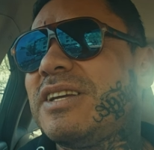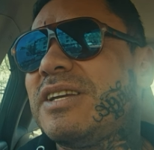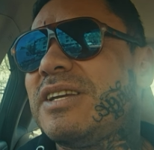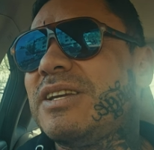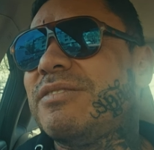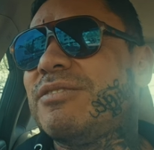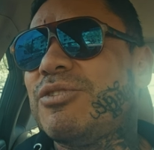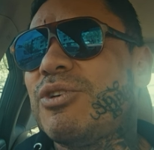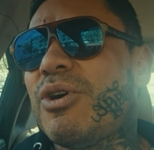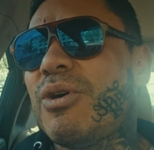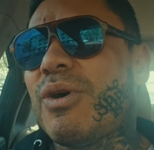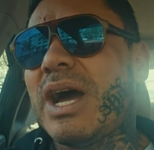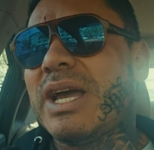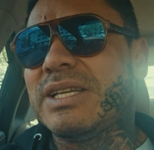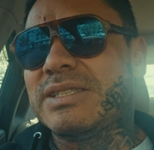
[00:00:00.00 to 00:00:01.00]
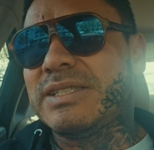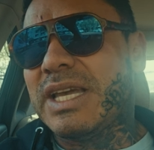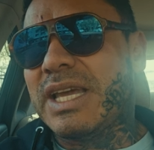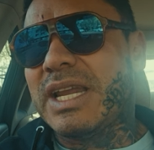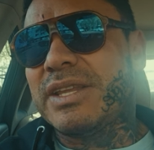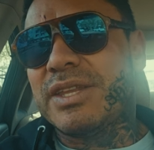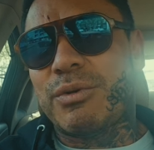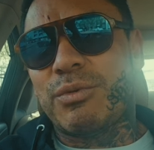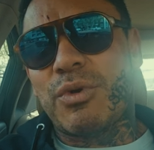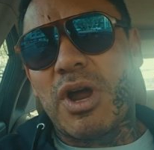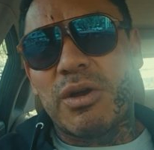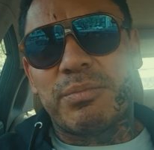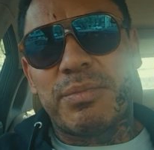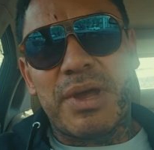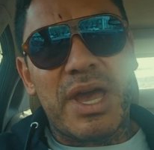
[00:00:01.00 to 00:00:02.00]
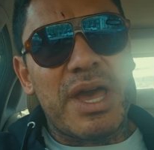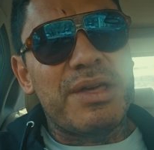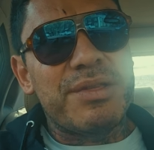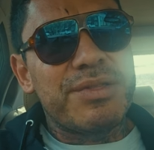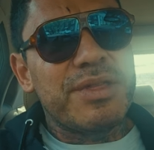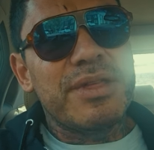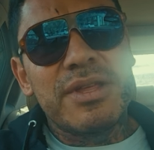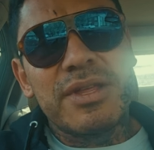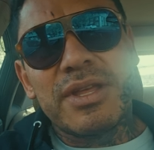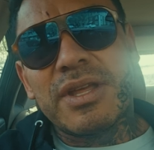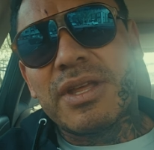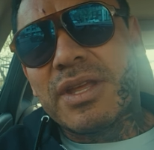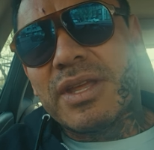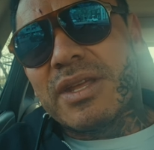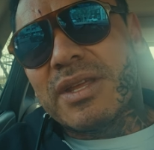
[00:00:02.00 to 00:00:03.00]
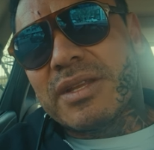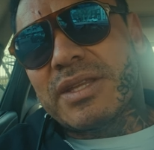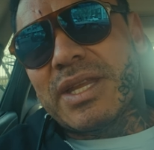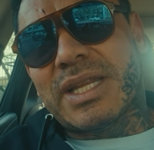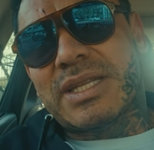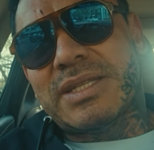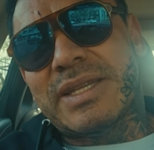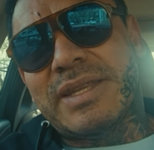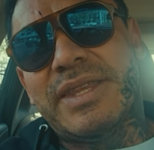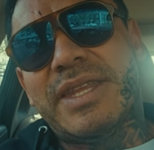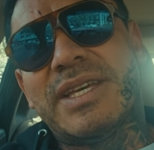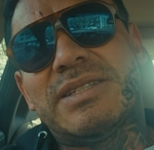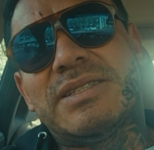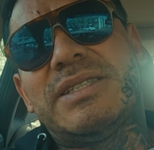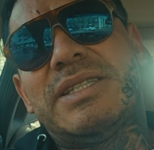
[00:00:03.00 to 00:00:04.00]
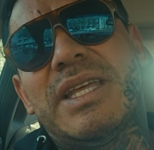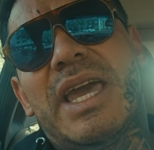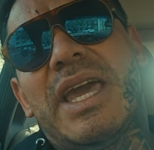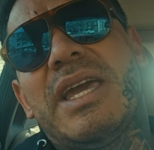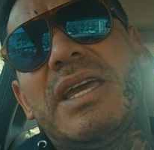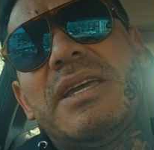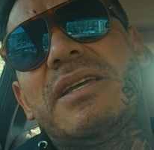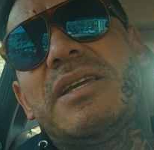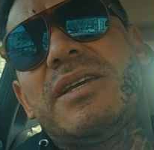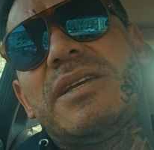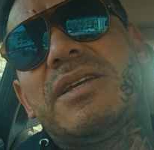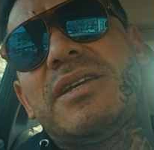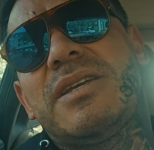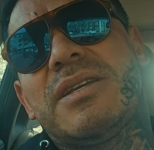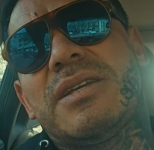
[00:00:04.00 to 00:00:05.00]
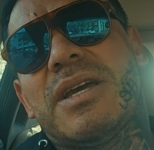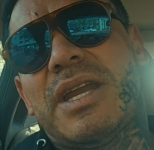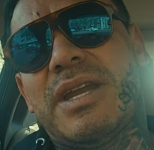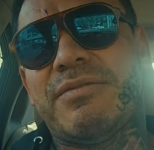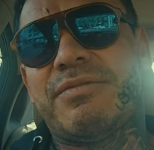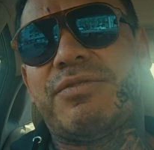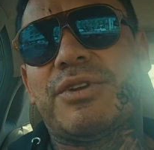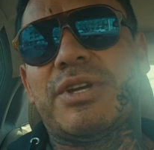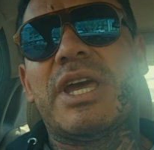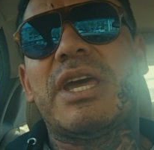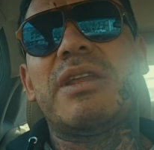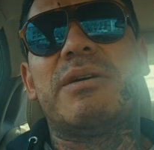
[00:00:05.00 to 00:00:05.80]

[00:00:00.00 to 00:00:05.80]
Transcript: even though I stayed on the wrong path, that to this day, I didn't forget